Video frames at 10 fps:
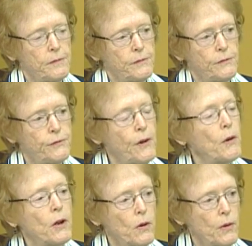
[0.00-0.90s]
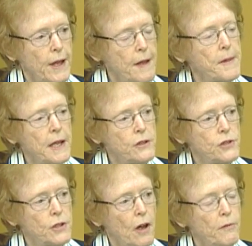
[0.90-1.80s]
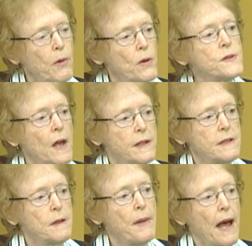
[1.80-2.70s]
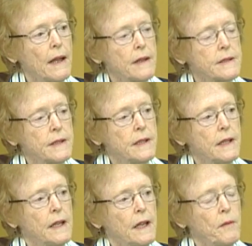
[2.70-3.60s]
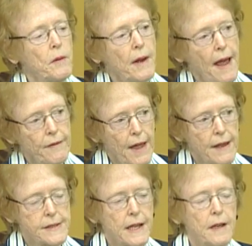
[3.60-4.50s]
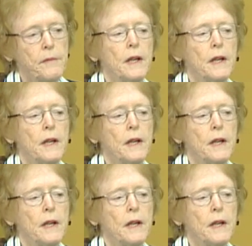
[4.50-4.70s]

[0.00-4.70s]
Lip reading: photo image of both sides of the ballot, and we would have that tape.